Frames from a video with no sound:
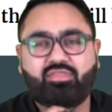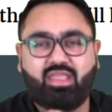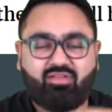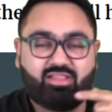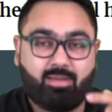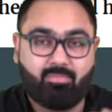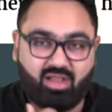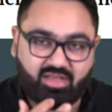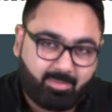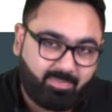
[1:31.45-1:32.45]
They will then
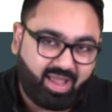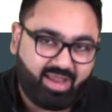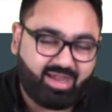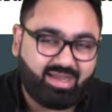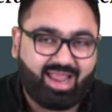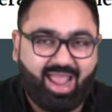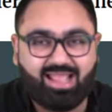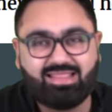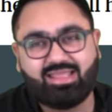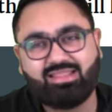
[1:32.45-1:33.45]
multiply it
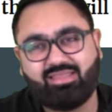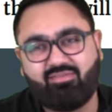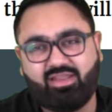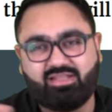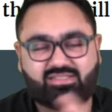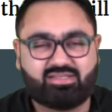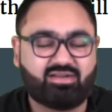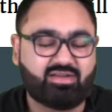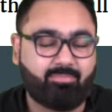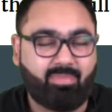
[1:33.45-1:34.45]
and then they will
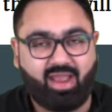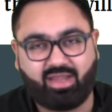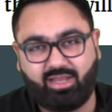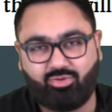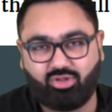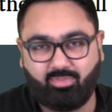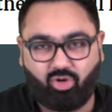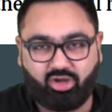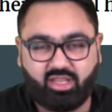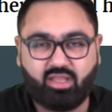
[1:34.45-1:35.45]
insert it back into the
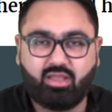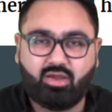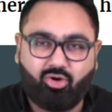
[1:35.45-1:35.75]
body,